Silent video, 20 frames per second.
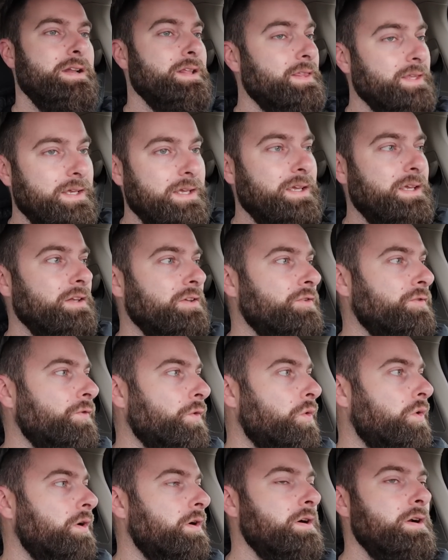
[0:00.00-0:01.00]
Nothing against
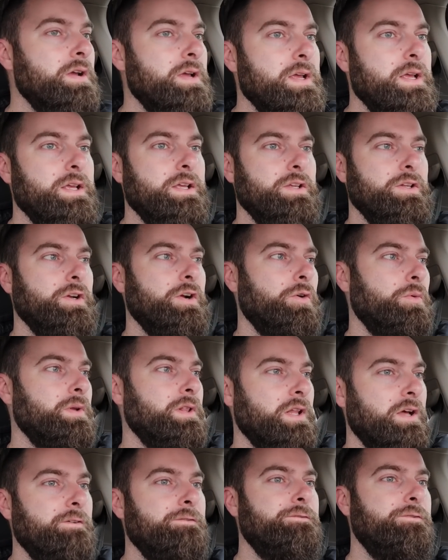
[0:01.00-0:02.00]
4, you know,
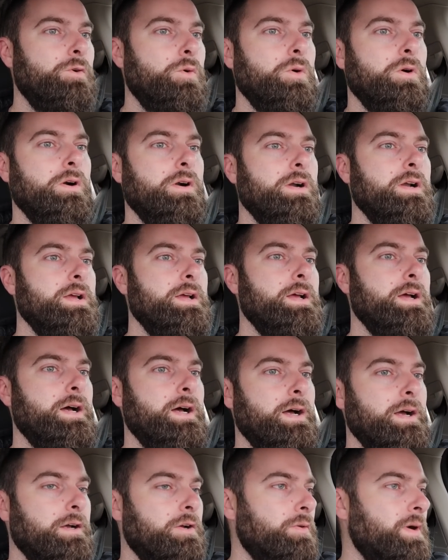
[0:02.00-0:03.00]
we love
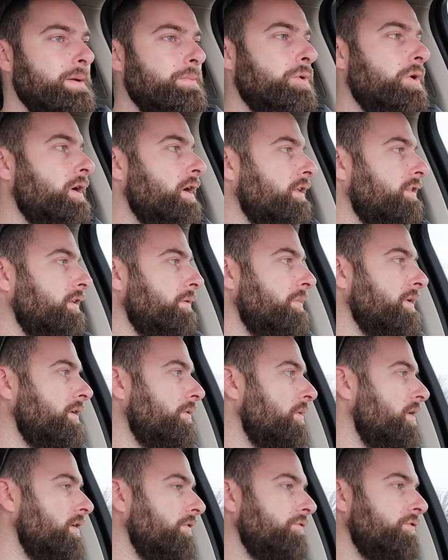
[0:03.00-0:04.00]
4. Great product, they've
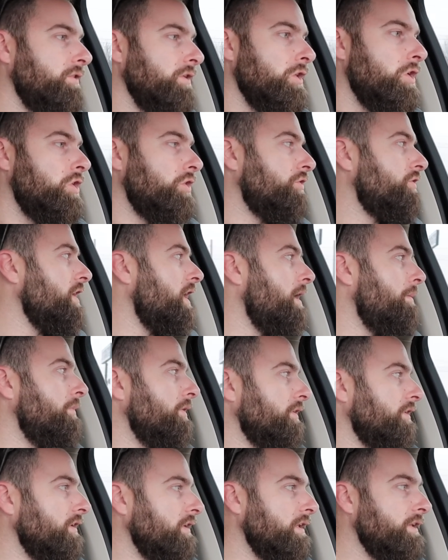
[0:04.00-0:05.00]
been around for a long time,
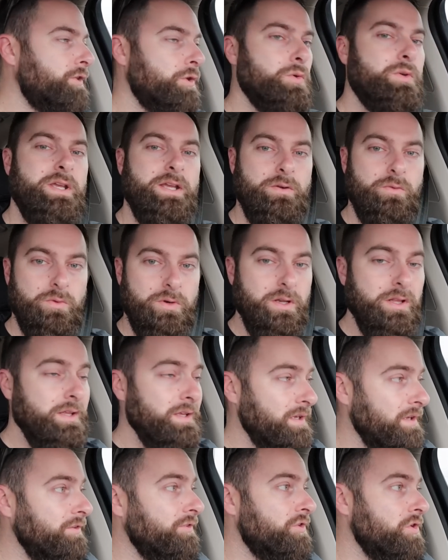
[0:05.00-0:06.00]
but the Lethal kit
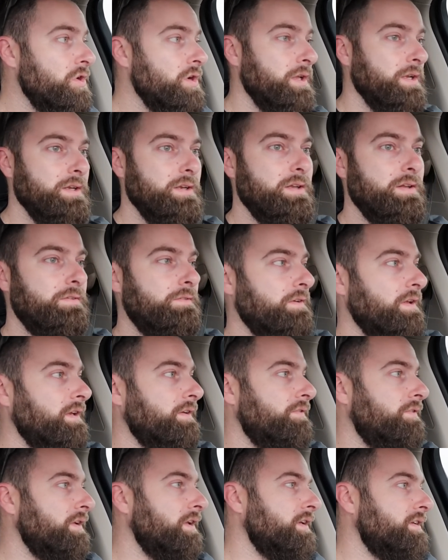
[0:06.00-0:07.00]
really is good.
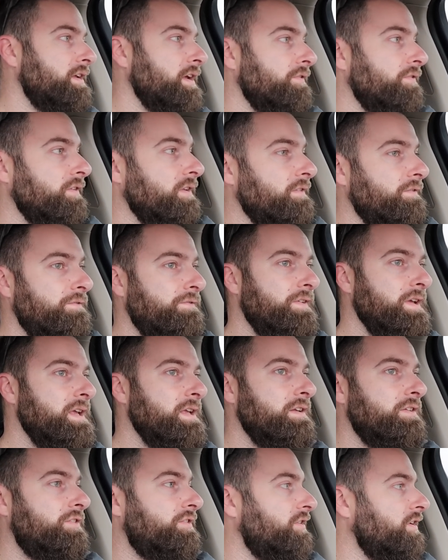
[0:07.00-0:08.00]
It definitely
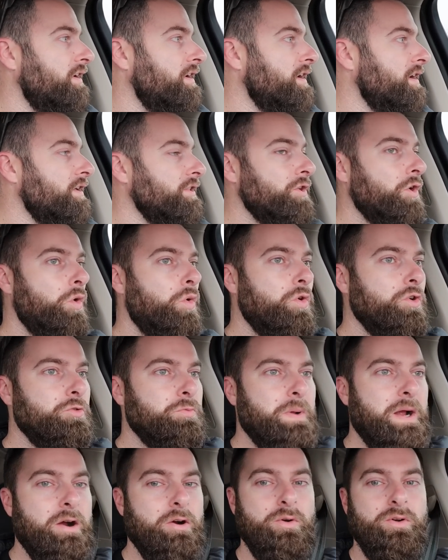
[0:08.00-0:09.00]
feeds the
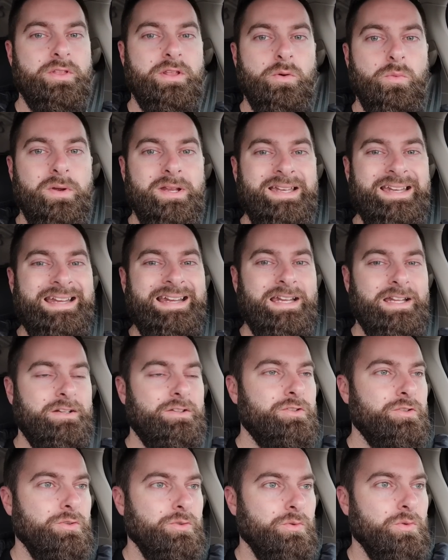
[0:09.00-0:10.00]
horsepower that we need
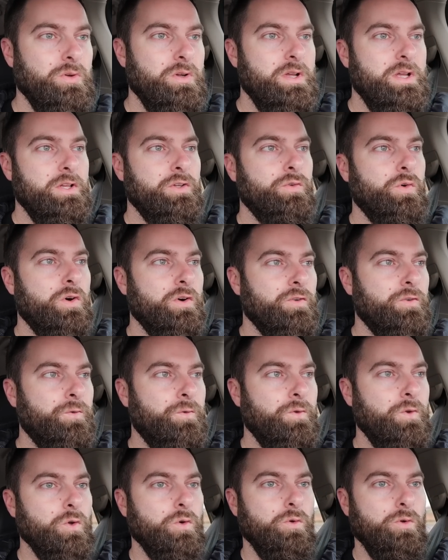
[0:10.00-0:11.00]
it to our
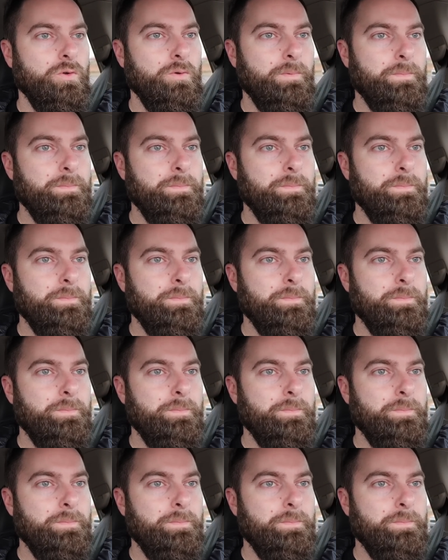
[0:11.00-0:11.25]
fuel.